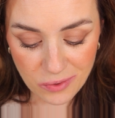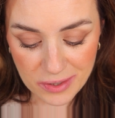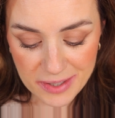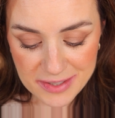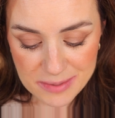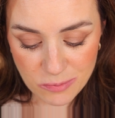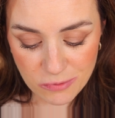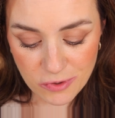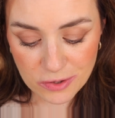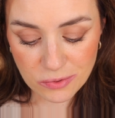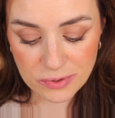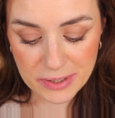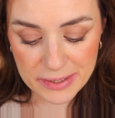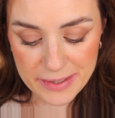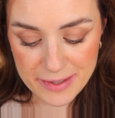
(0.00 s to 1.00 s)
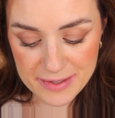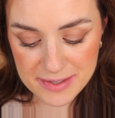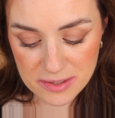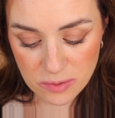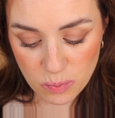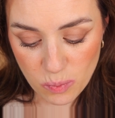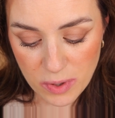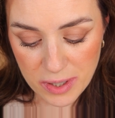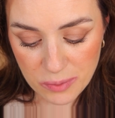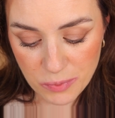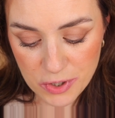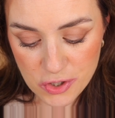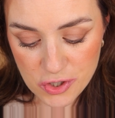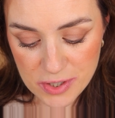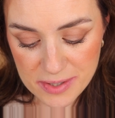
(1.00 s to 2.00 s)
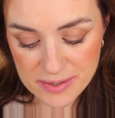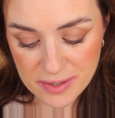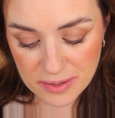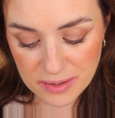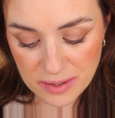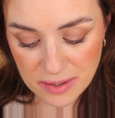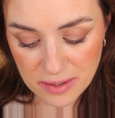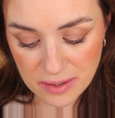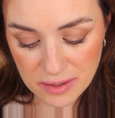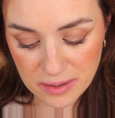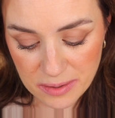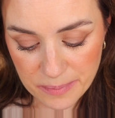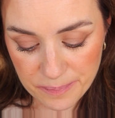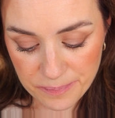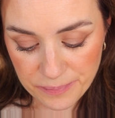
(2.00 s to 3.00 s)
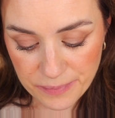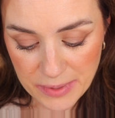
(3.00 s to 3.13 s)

let's move on to the next one, which is the